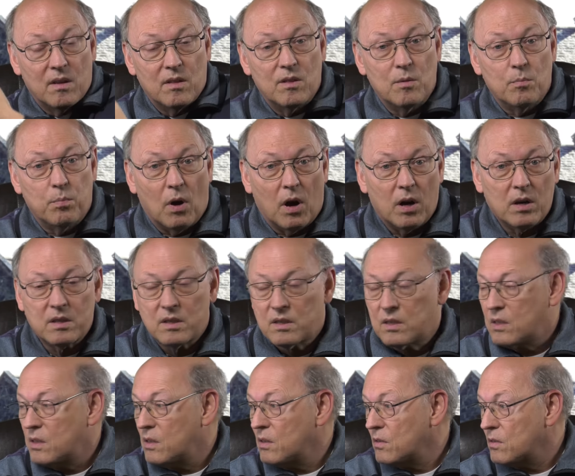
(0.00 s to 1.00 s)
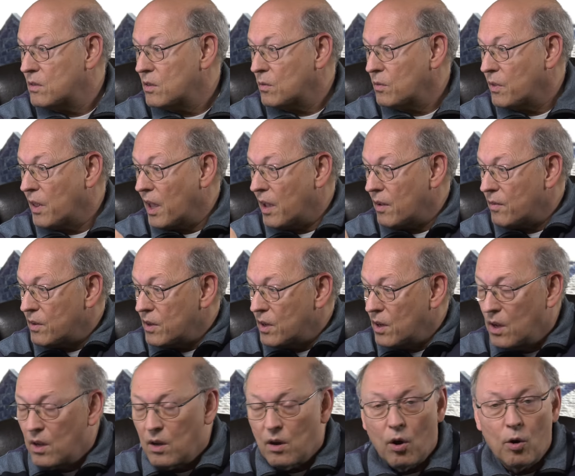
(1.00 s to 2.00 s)
the box so they have
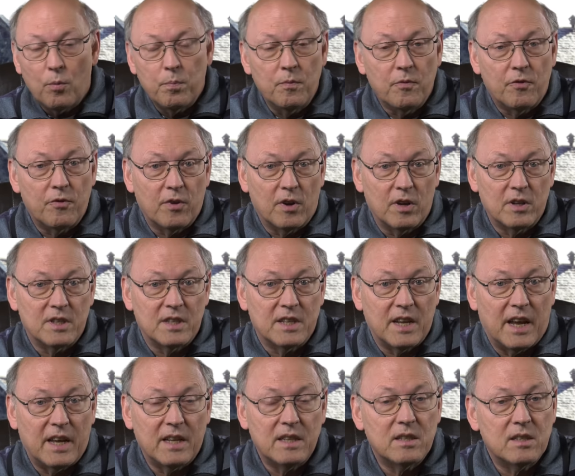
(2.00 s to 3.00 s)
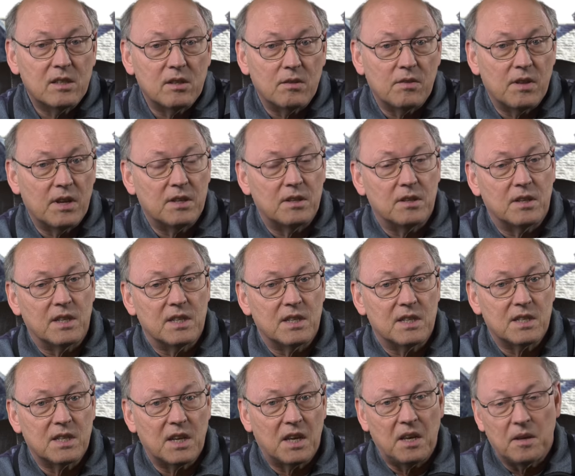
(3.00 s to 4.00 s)
an open front and end so that you can
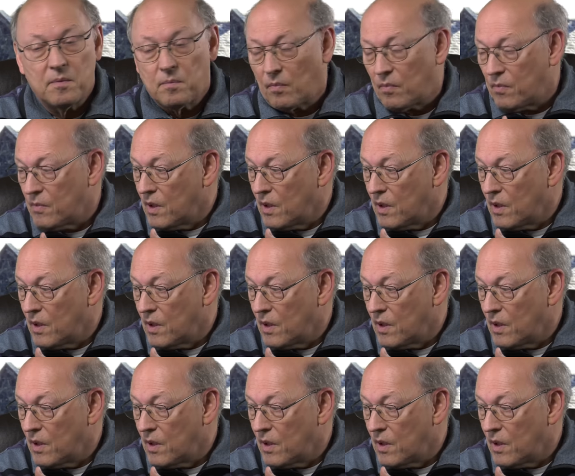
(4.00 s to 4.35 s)
see